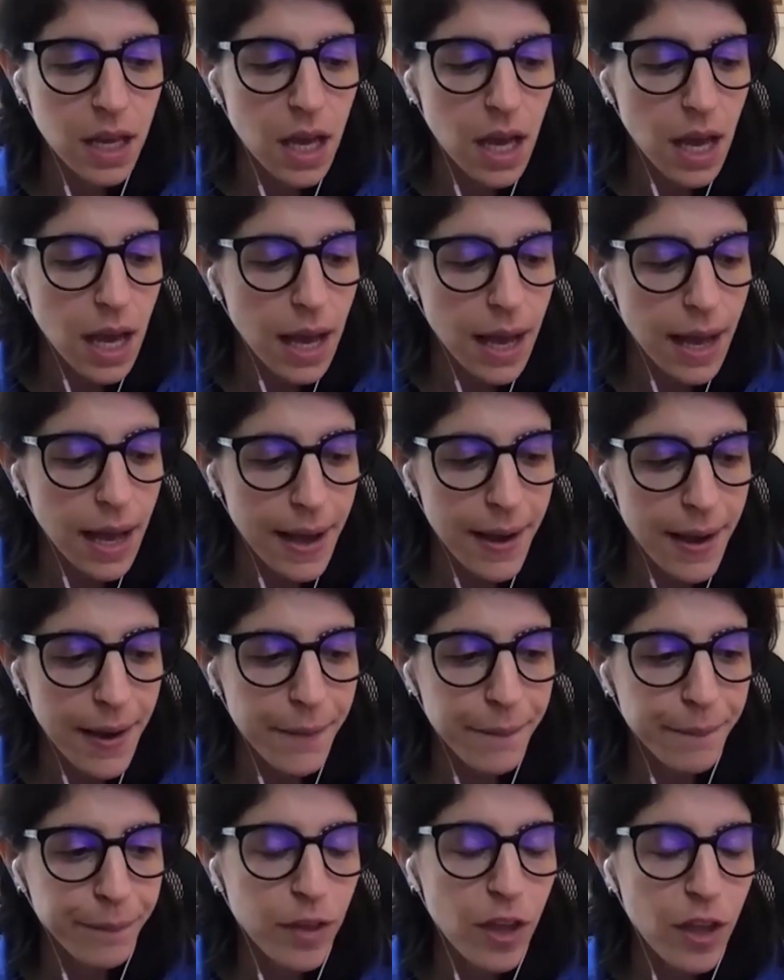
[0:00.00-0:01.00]

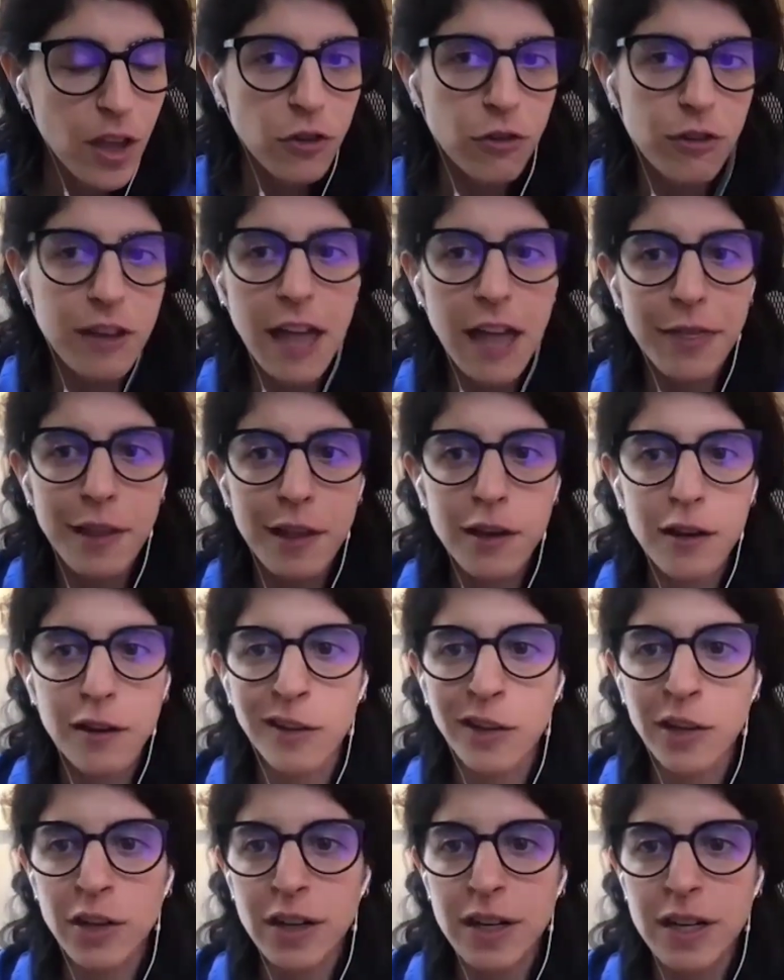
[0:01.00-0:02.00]
You get an
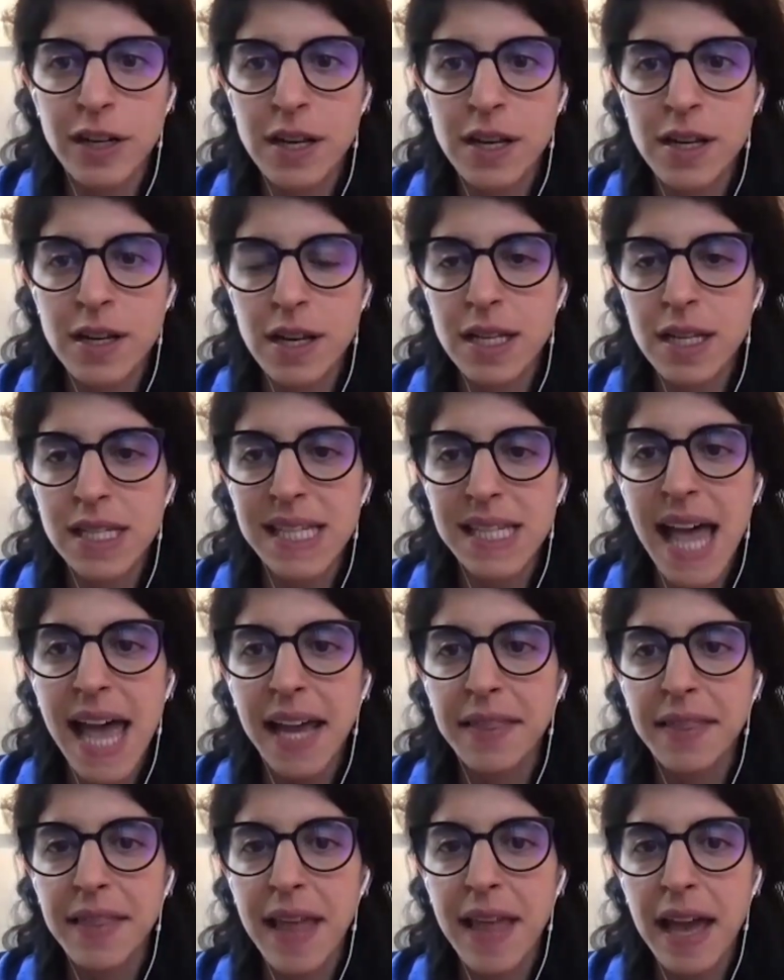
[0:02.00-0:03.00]
alert in Slack, and
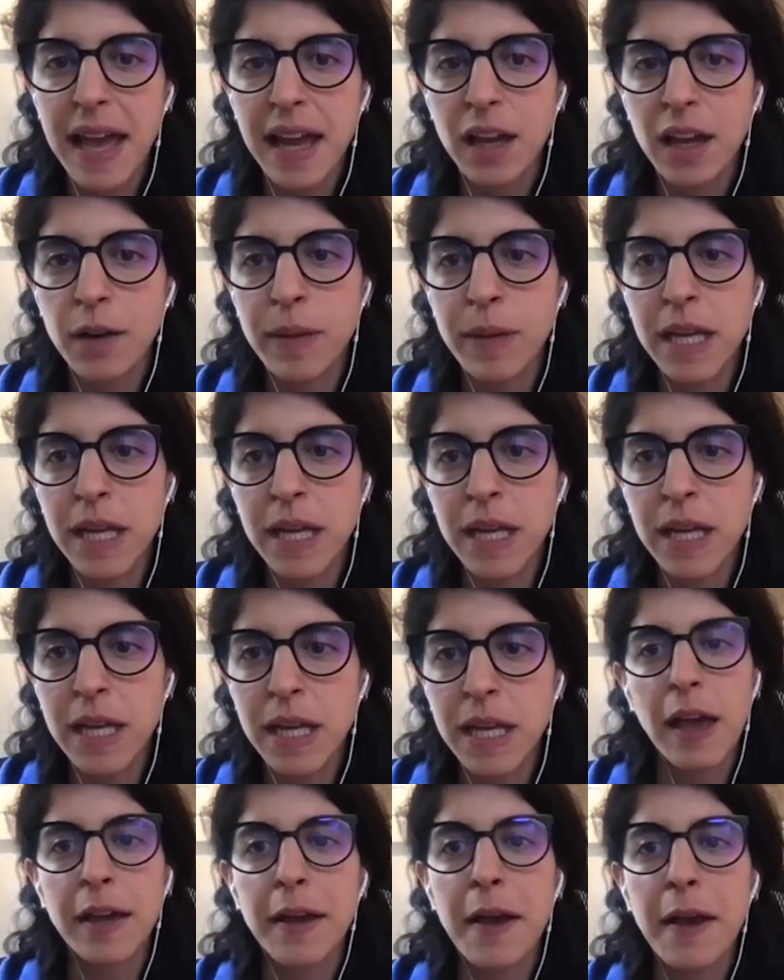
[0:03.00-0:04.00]
that could be
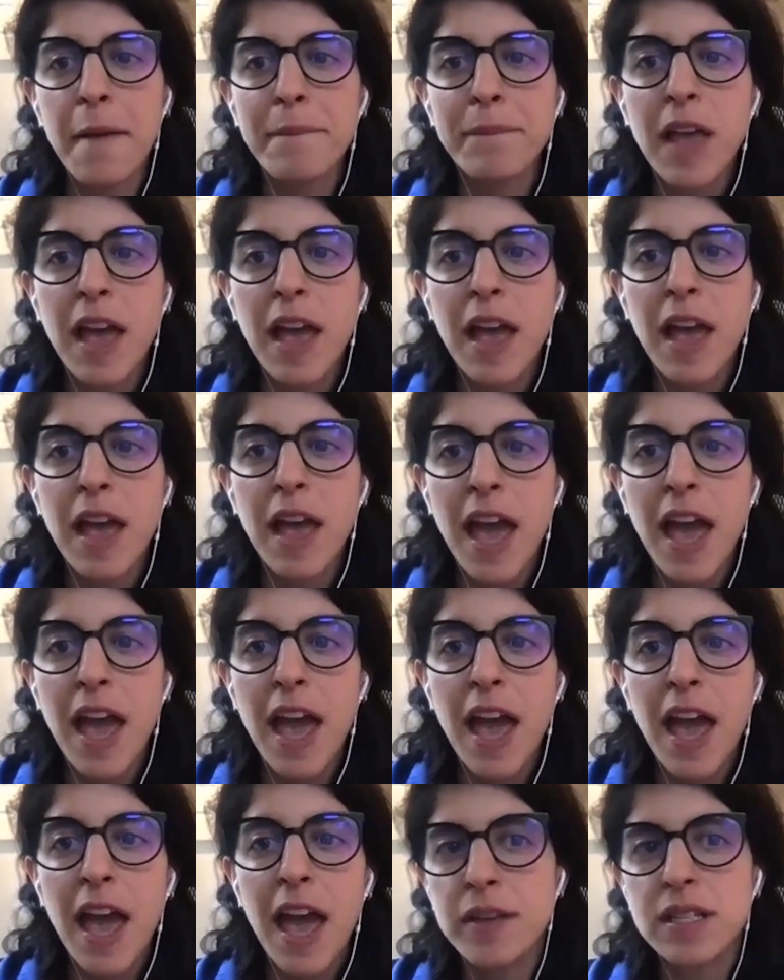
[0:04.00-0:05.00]
something like, hey,
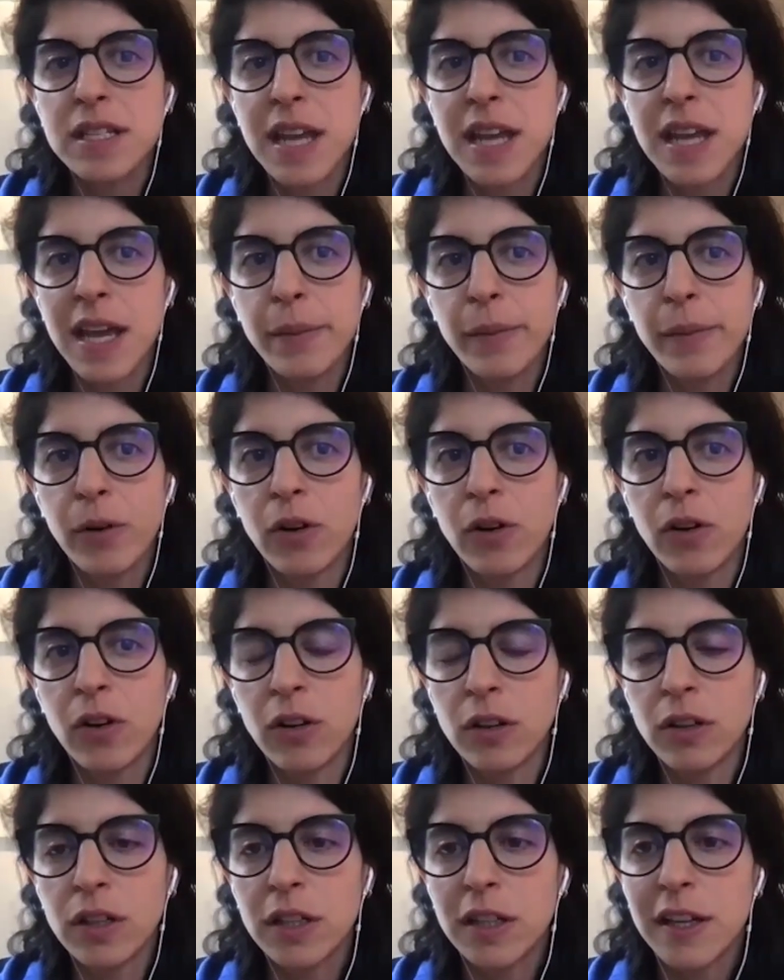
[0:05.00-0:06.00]
this
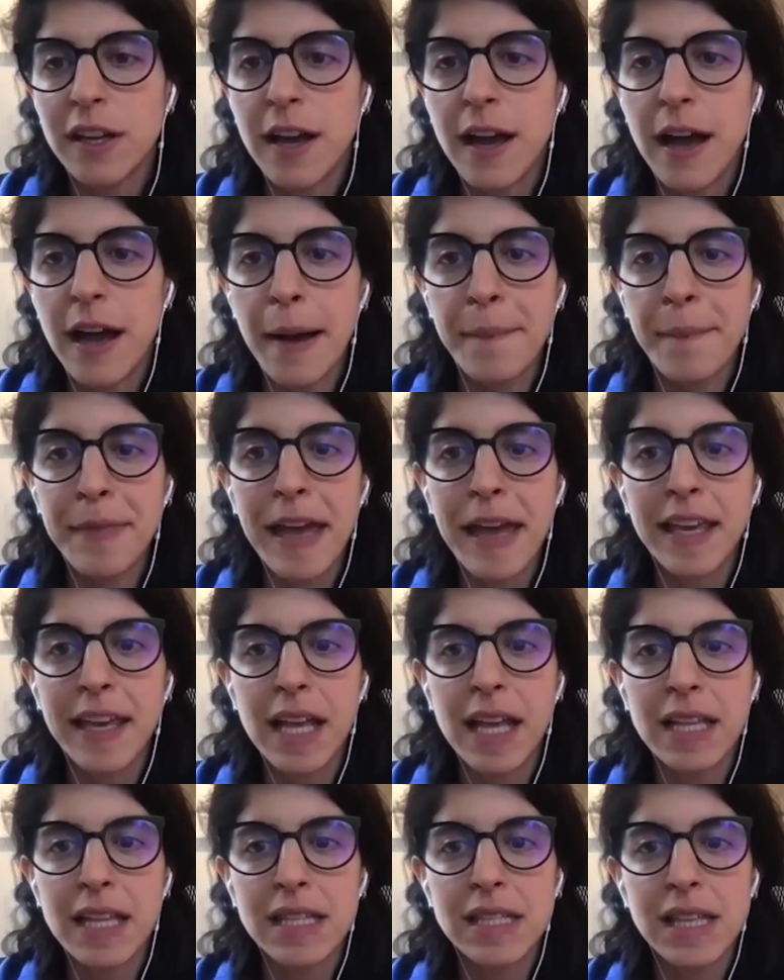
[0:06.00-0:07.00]
table that
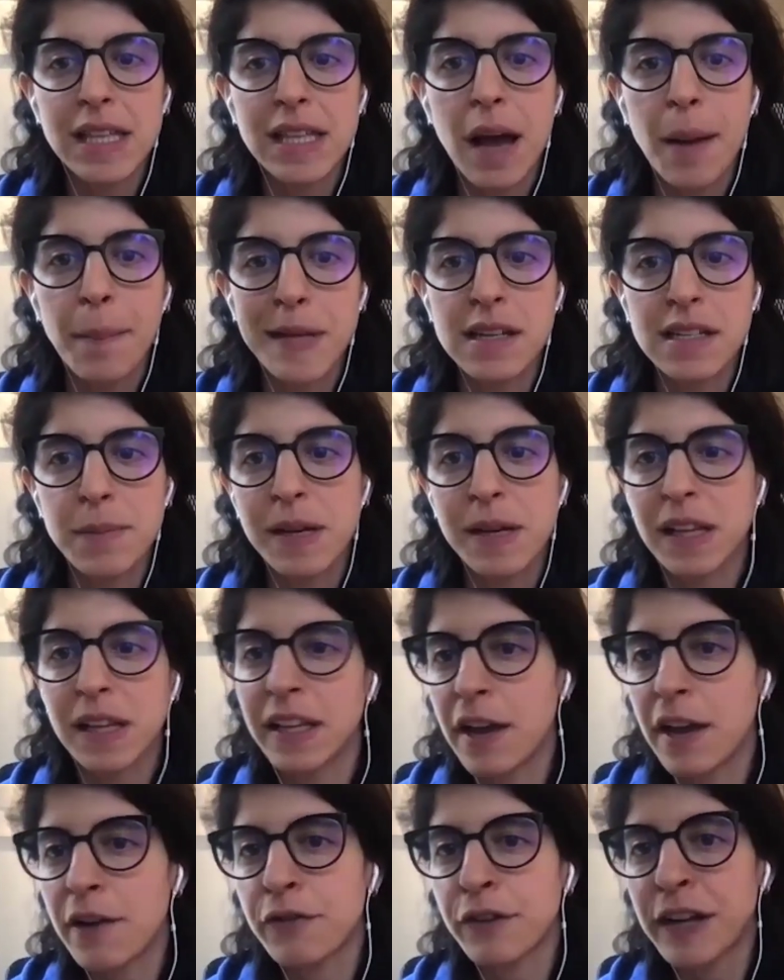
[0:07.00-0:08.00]
gets updated
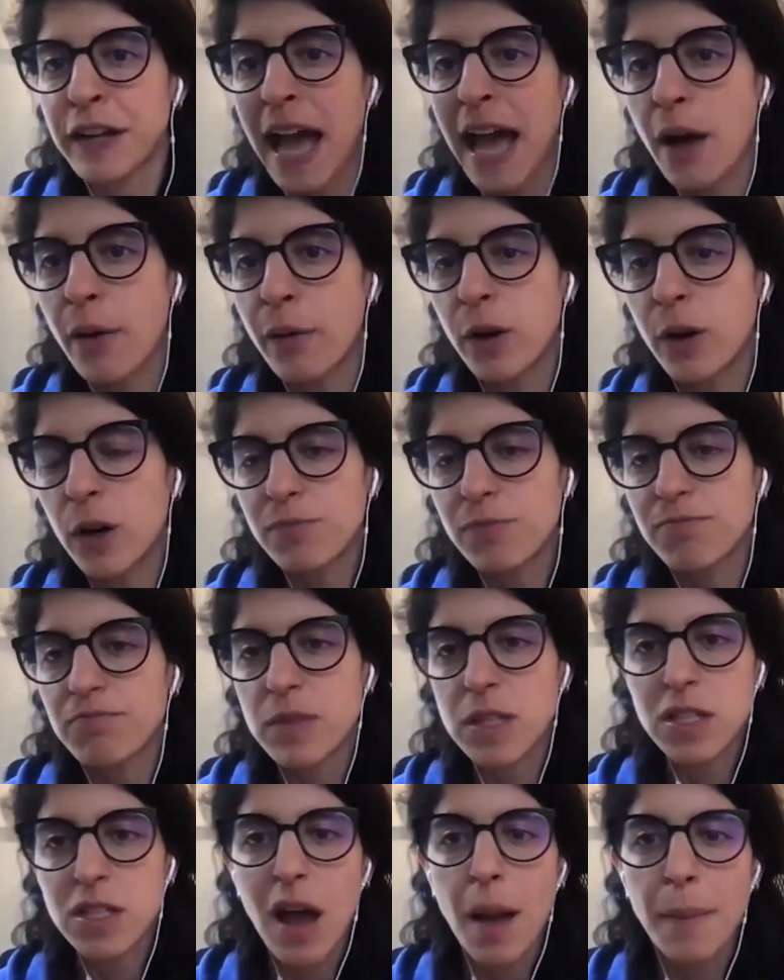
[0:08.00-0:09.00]
typically every hour
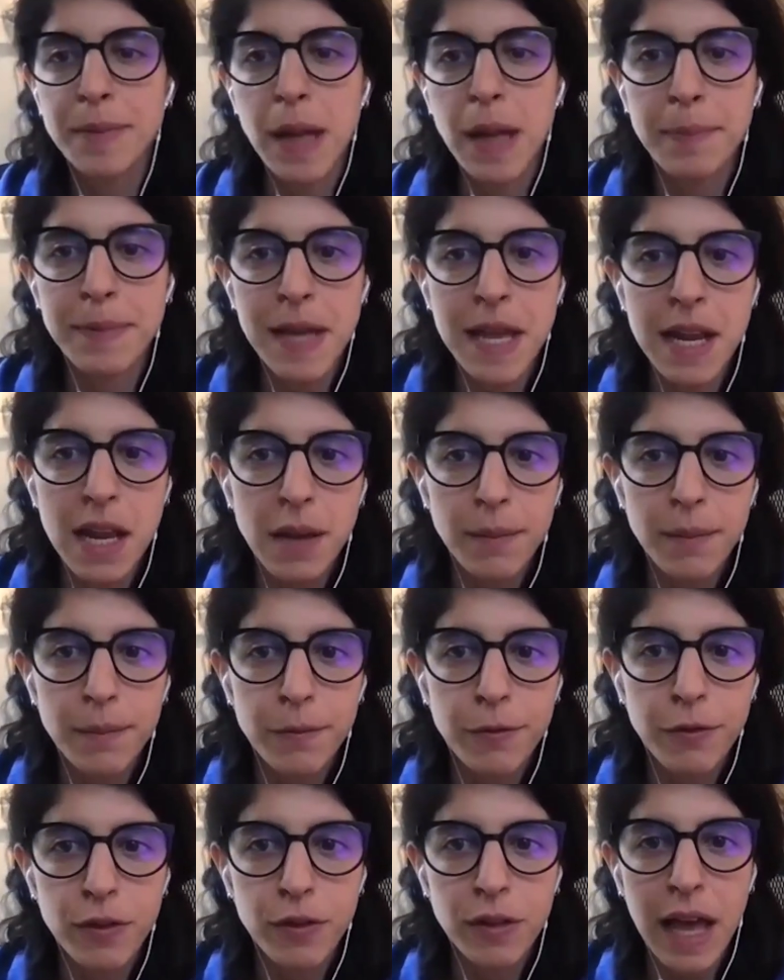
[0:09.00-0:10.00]
stopped updating
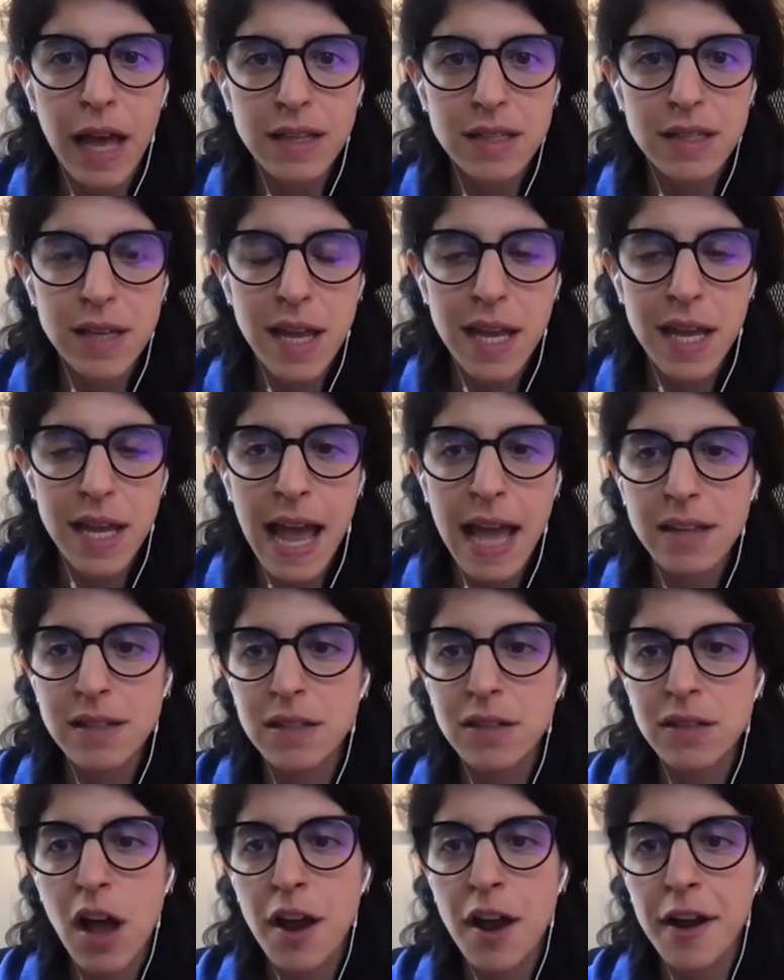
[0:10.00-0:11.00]
for the last day and
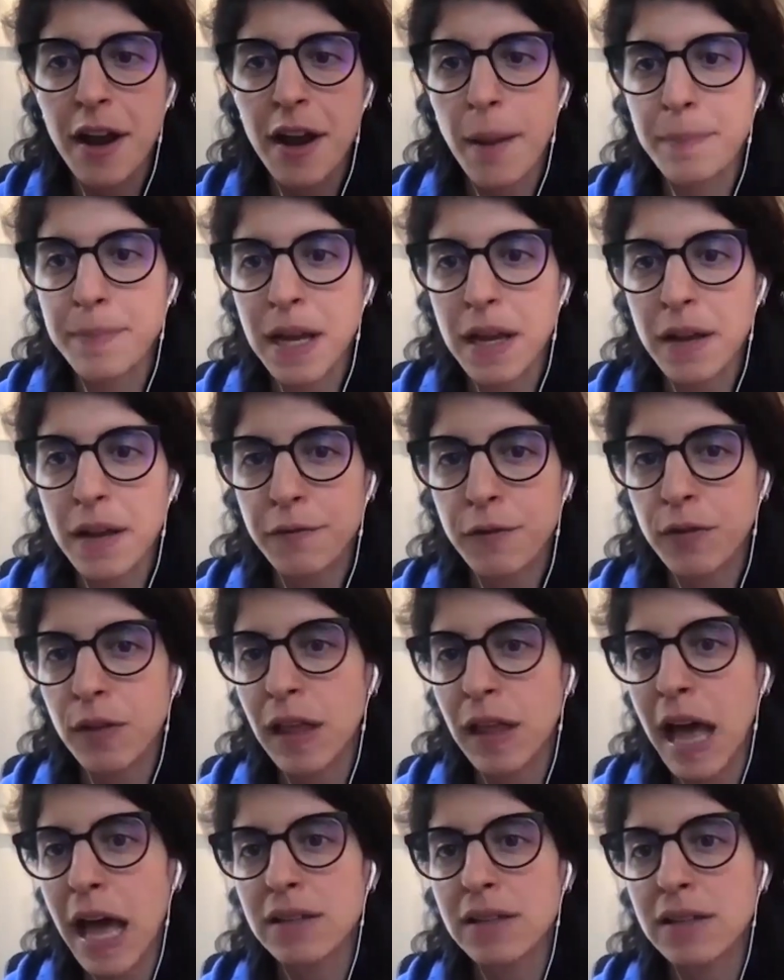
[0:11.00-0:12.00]
hasn't gotten an update for the
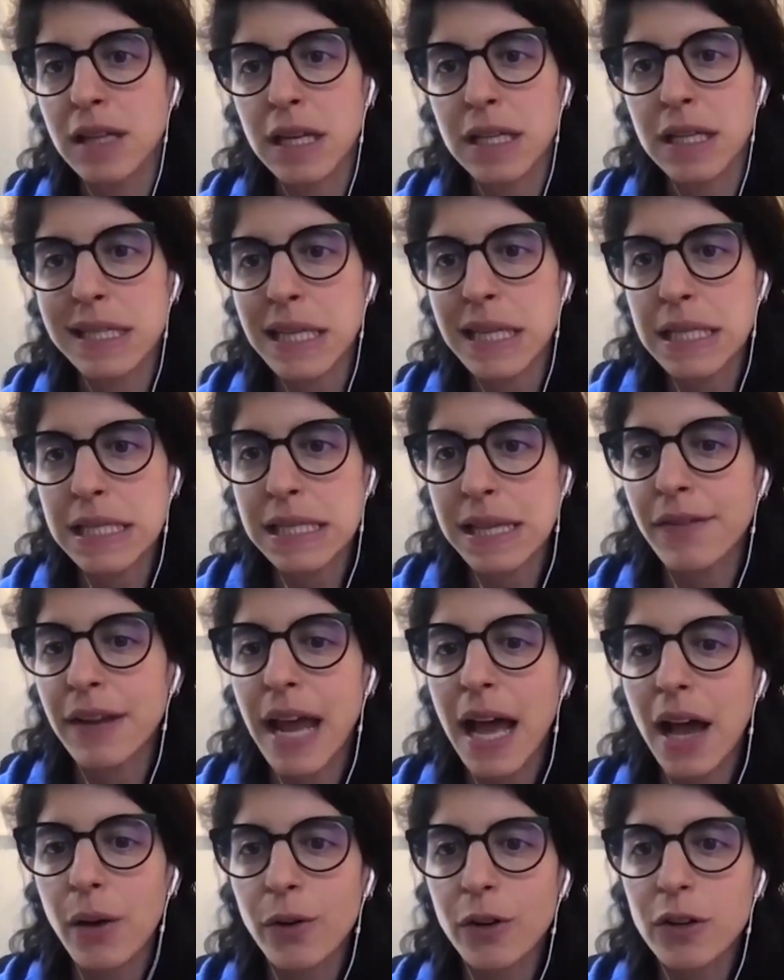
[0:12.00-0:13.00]
last, let's say, 7
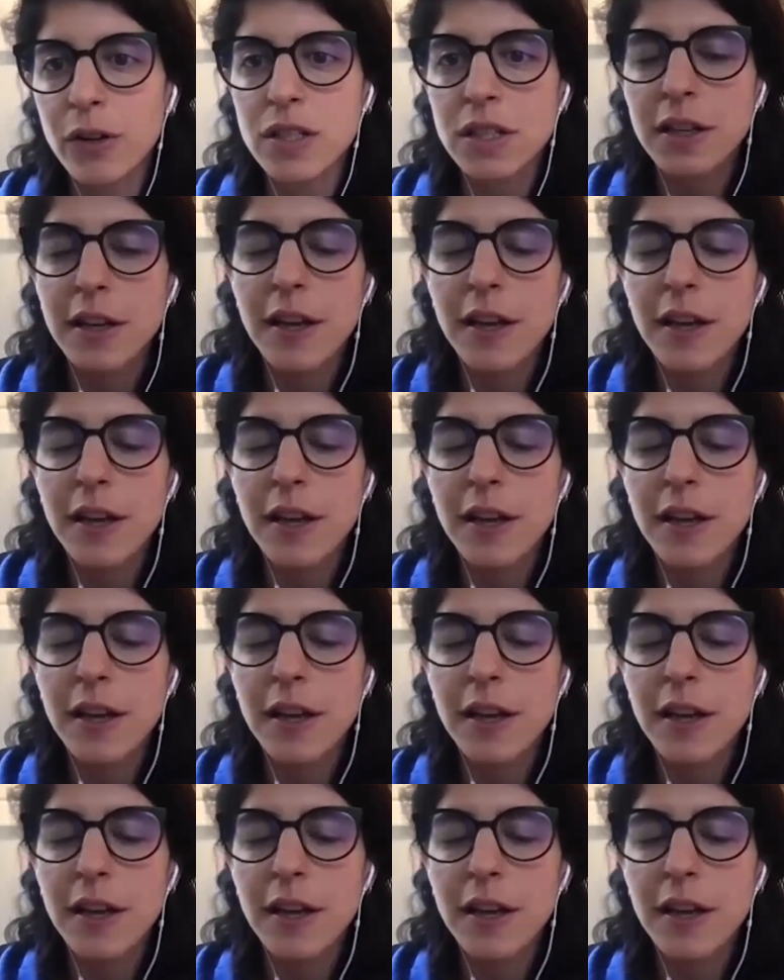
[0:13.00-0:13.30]
hours.